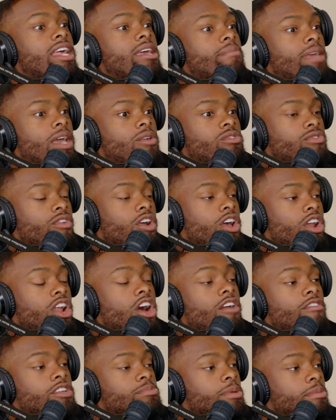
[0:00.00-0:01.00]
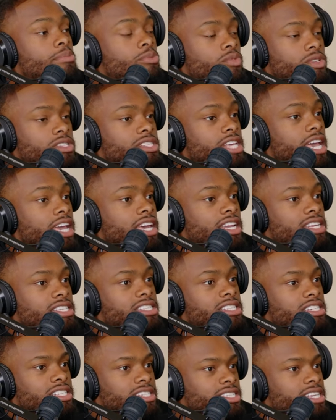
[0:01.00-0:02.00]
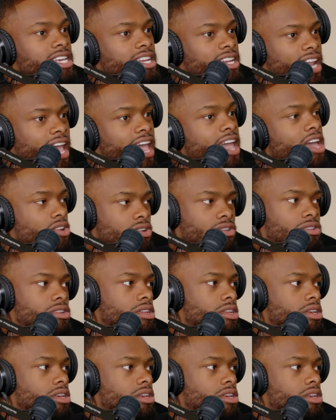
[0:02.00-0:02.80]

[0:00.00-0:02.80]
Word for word: the NBA was falling off, because people was tanking and just sitting down.